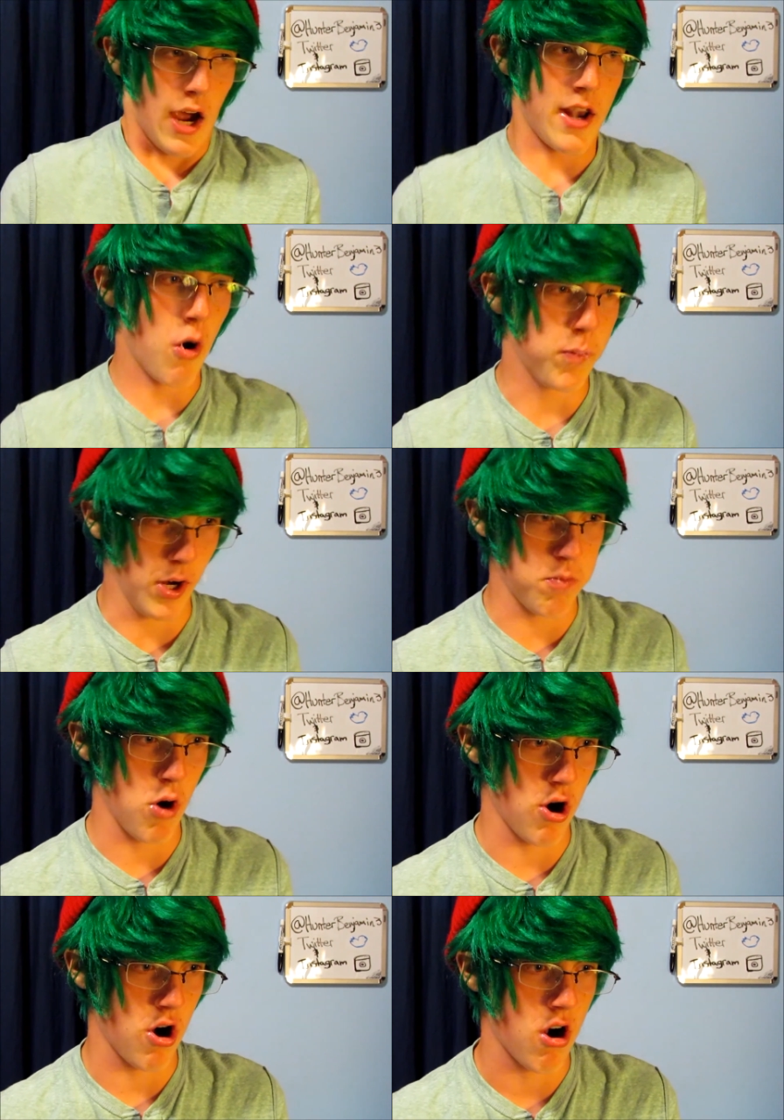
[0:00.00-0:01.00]
I know I'm gonna
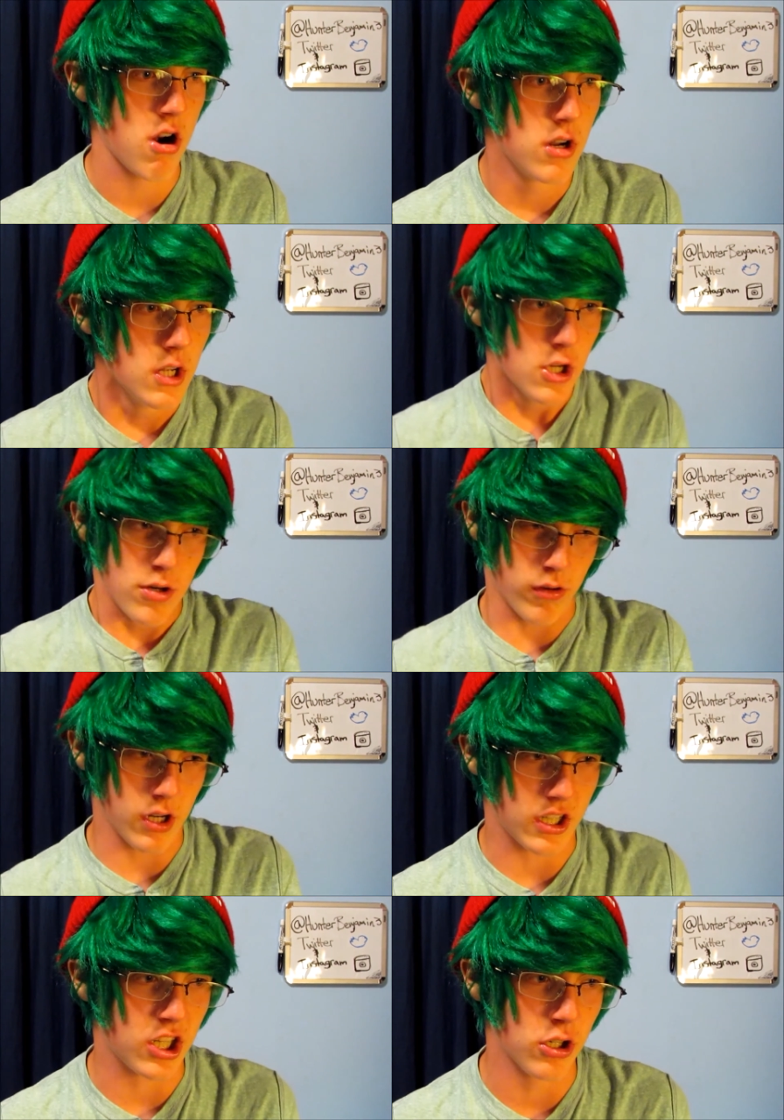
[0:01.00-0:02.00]
murder her. I'm
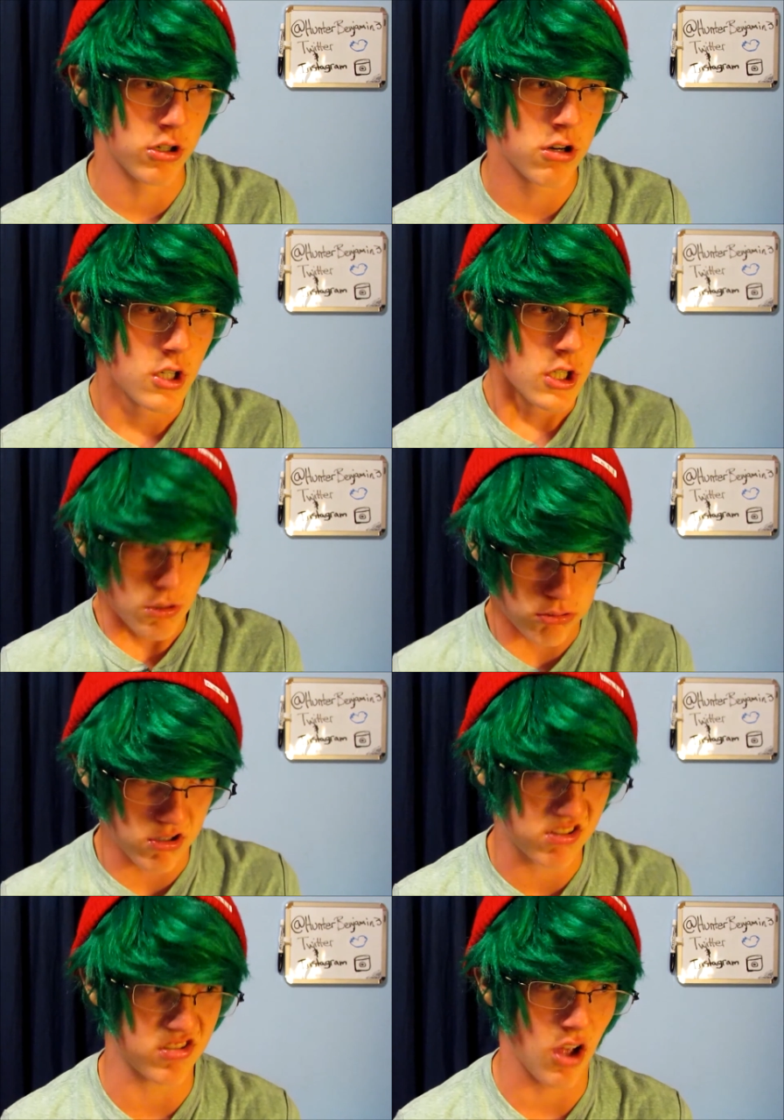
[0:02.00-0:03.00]
gonna kill her. I'm
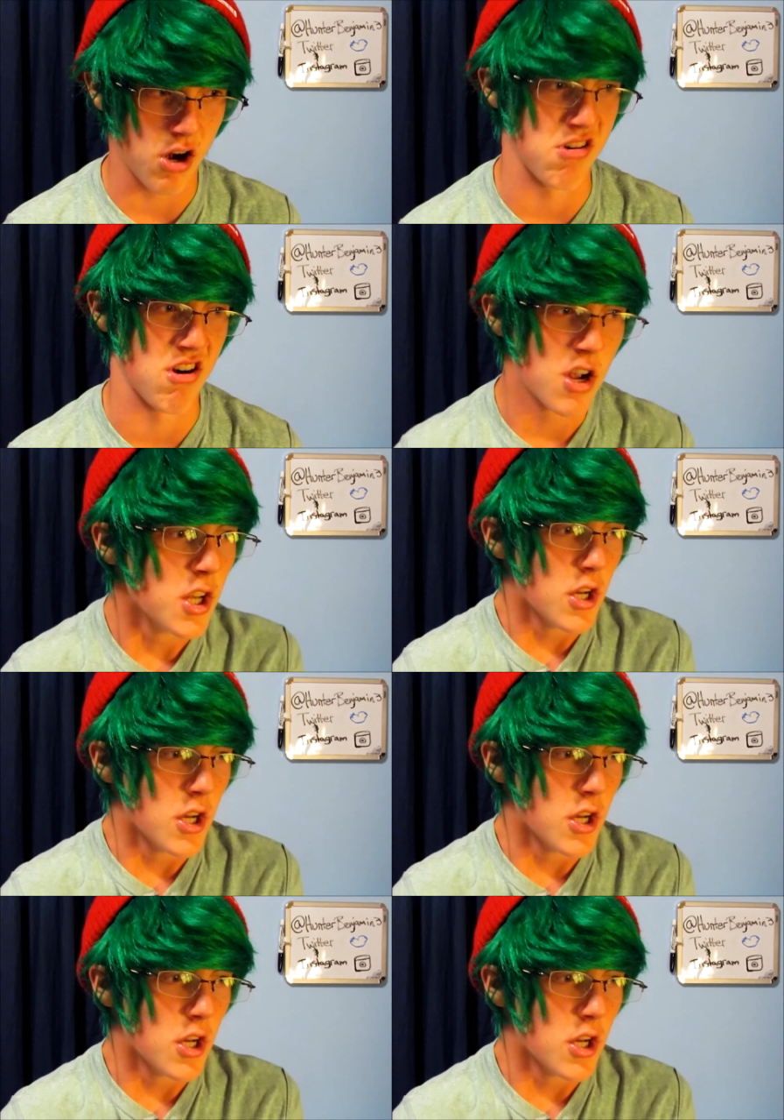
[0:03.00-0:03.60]
gonna slaughter her.